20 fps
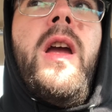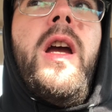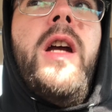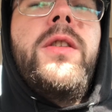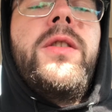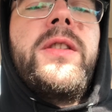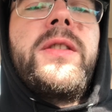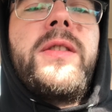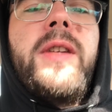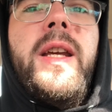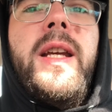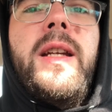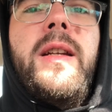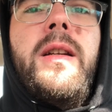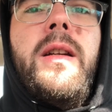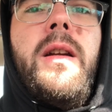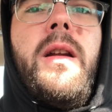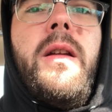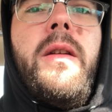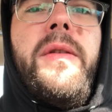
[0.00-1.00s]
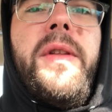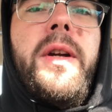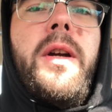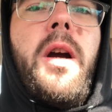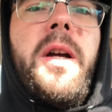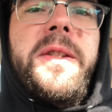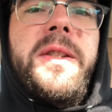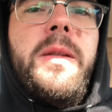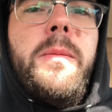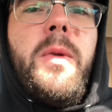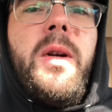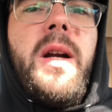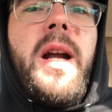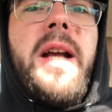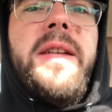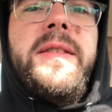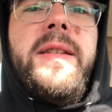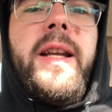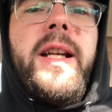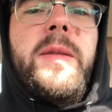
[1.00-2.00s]
Just like the customer
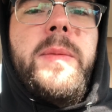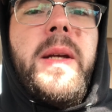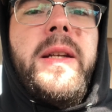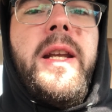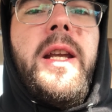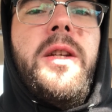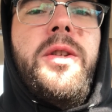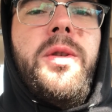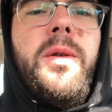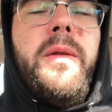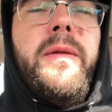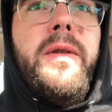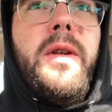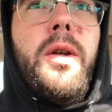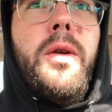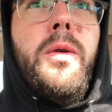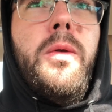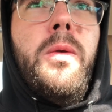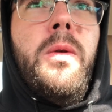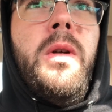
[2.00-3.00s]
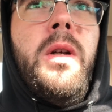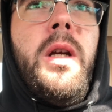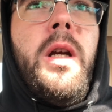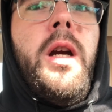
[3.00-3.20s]
has an expectation of you,